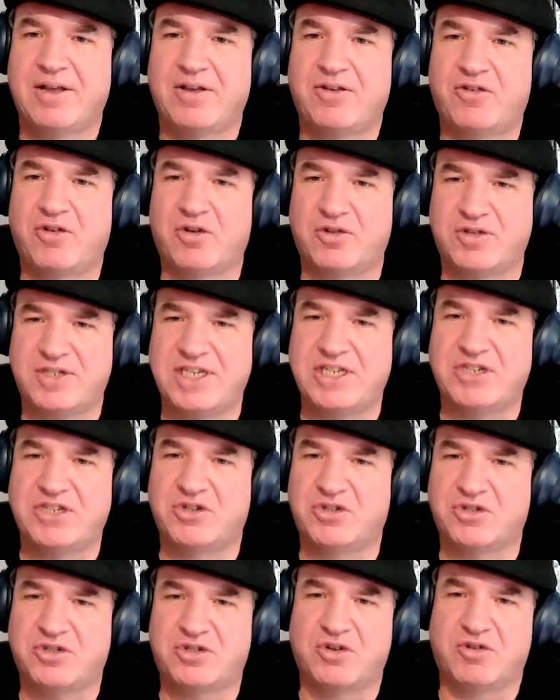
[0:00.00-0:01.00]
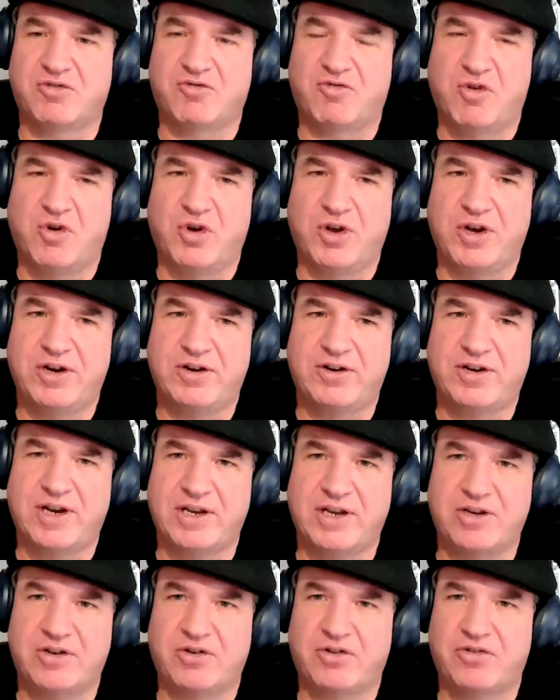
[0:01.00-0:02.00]
So it's easier just to avoid it
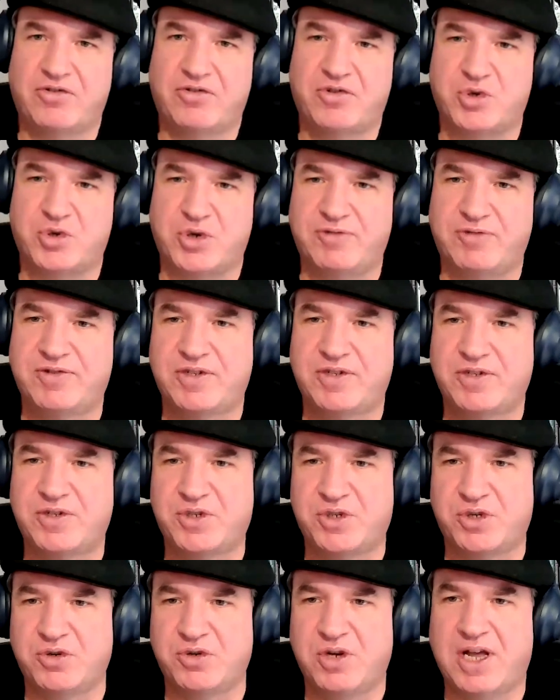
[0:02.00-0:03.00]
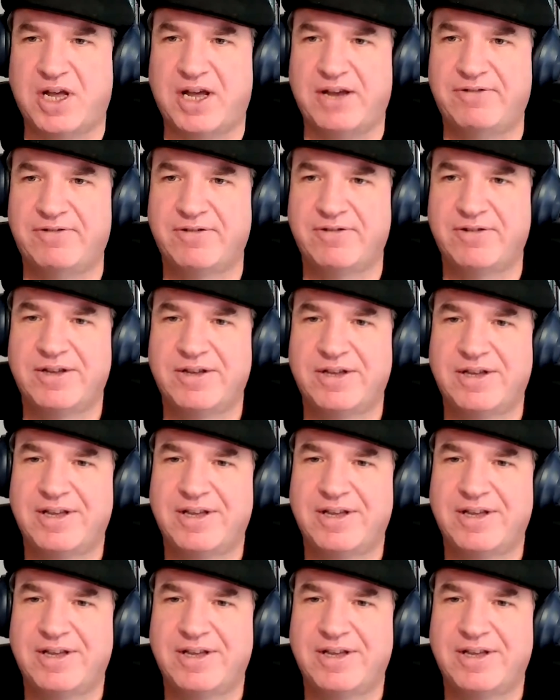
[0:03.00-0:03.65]
and just drift through life.